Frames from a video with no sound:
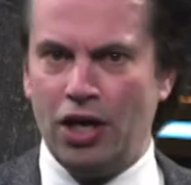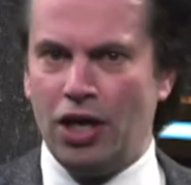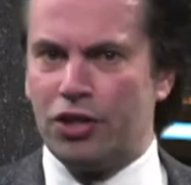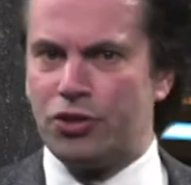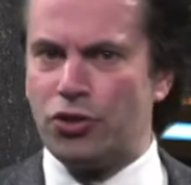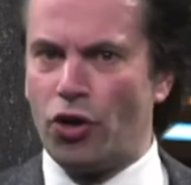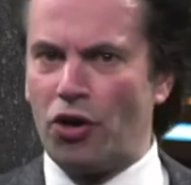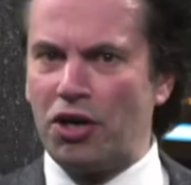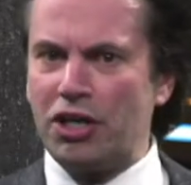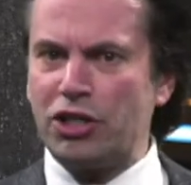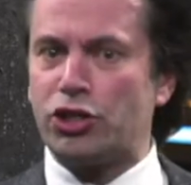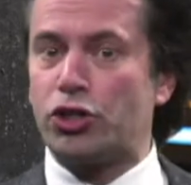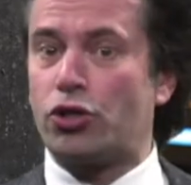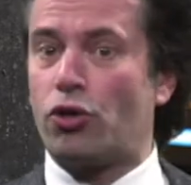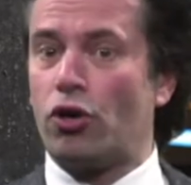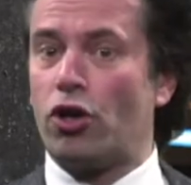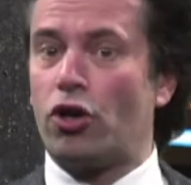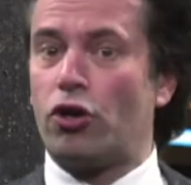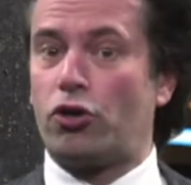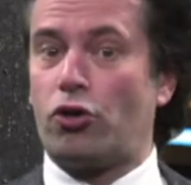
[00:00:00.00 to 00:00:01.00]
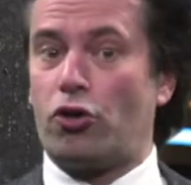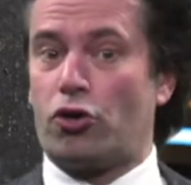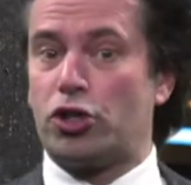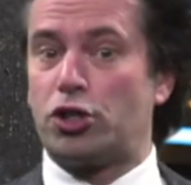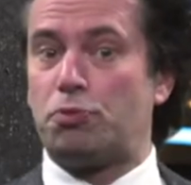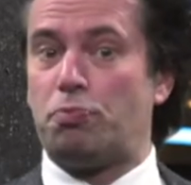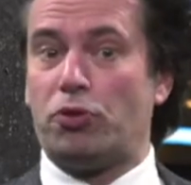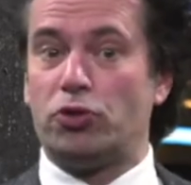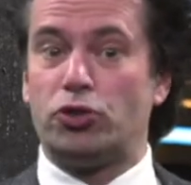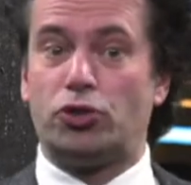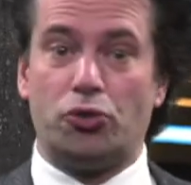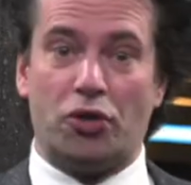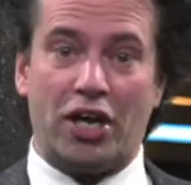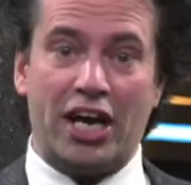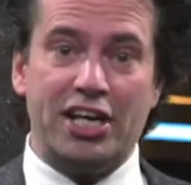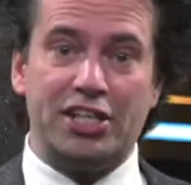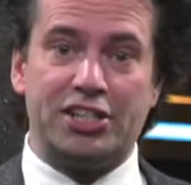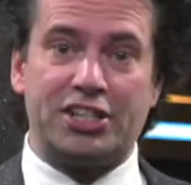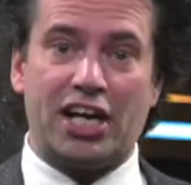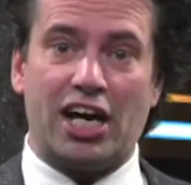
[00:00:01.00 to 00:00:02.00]
The orange color corresponds to
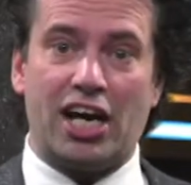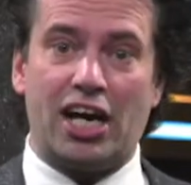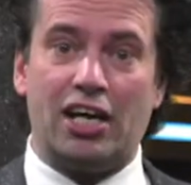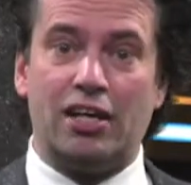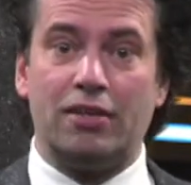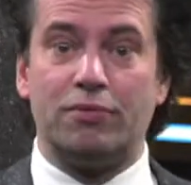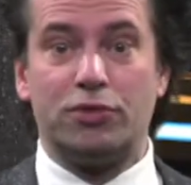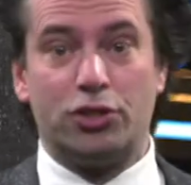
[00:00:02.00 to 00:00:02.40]
Asia,